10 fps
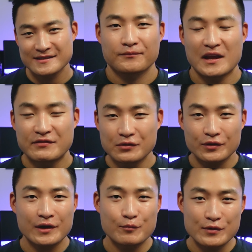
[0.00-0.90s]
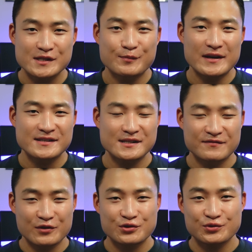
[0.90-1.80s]
If you look at most spaces,
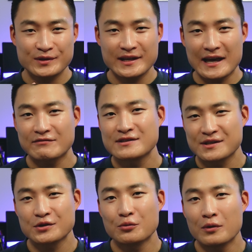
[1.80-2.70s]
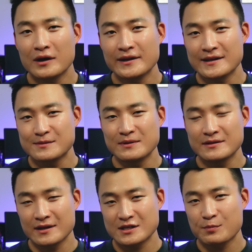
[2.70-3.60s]
virtually every single one has been
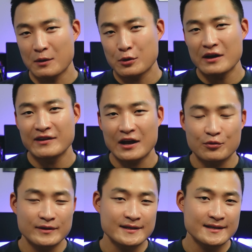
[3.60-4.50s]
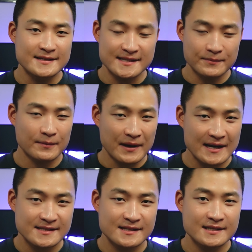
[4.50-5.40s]
touched by private equity in some
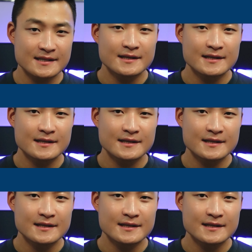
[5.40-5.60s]
capacity.